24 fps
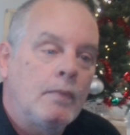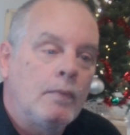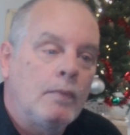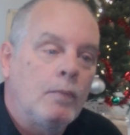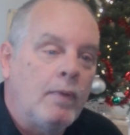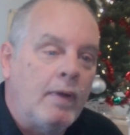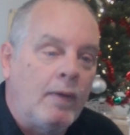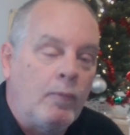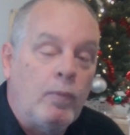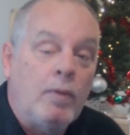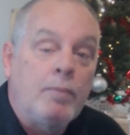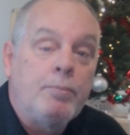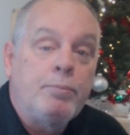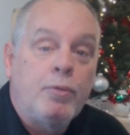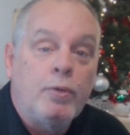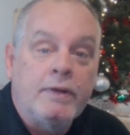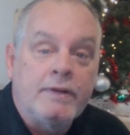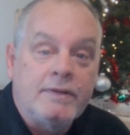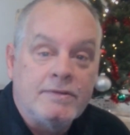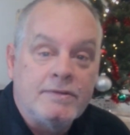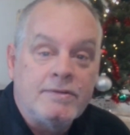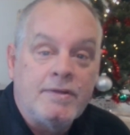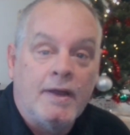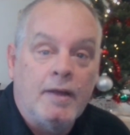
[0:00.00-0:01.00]
at one
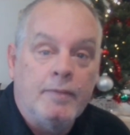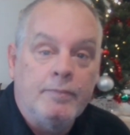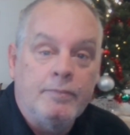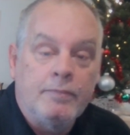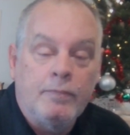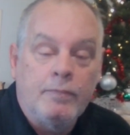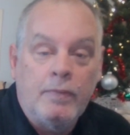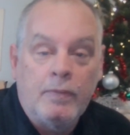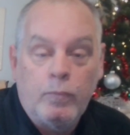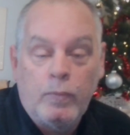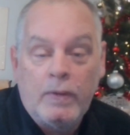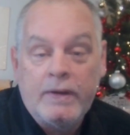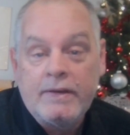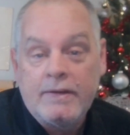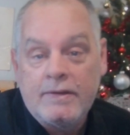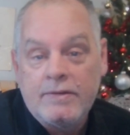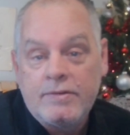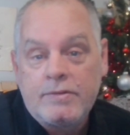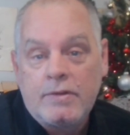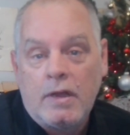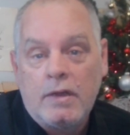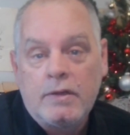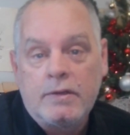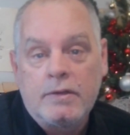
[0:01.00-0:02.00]
point in time, when Whitney's
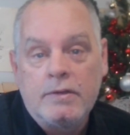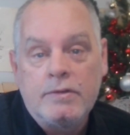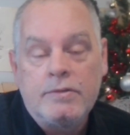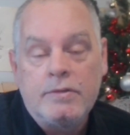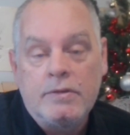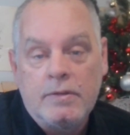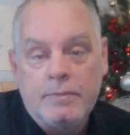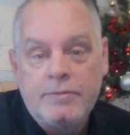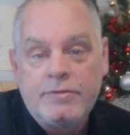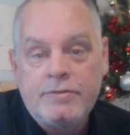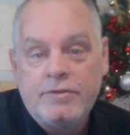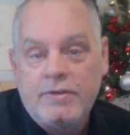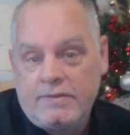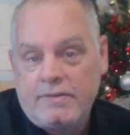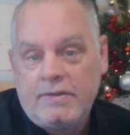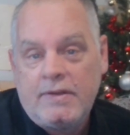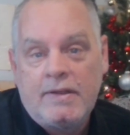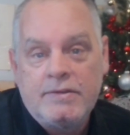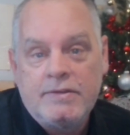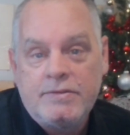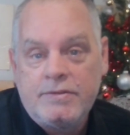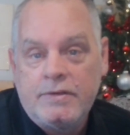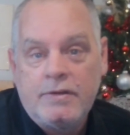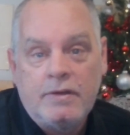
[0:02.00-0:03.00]
talking to him, she
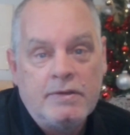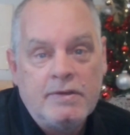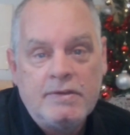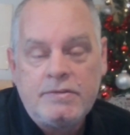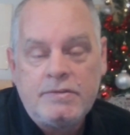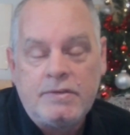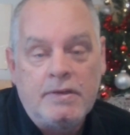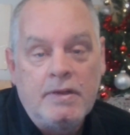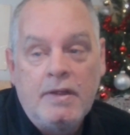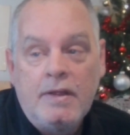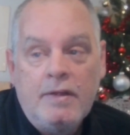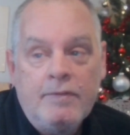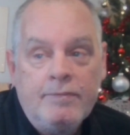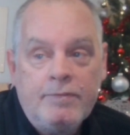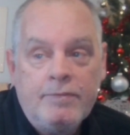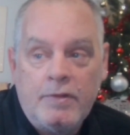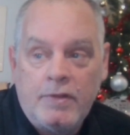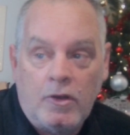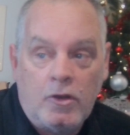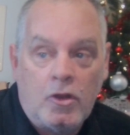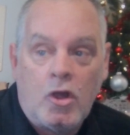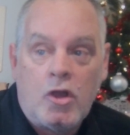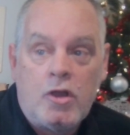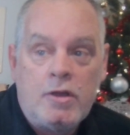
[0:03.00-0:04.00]
says, you know, listen, for the
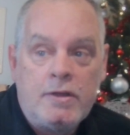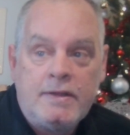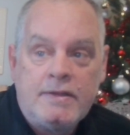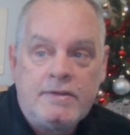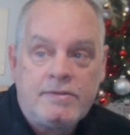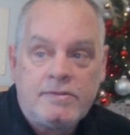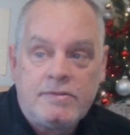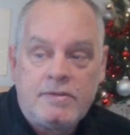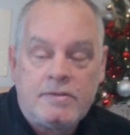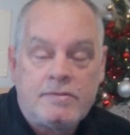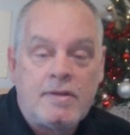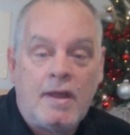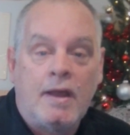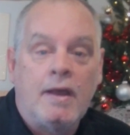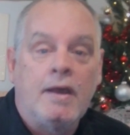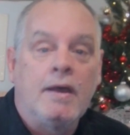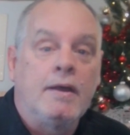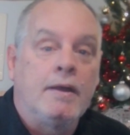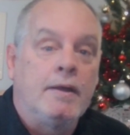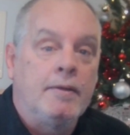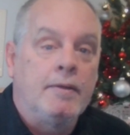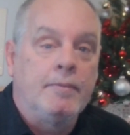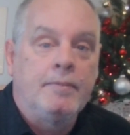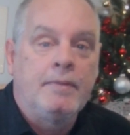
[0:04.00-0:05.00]
longest
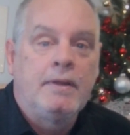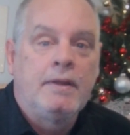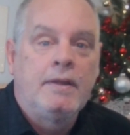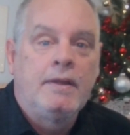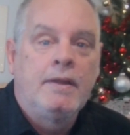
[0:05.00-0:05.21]
time,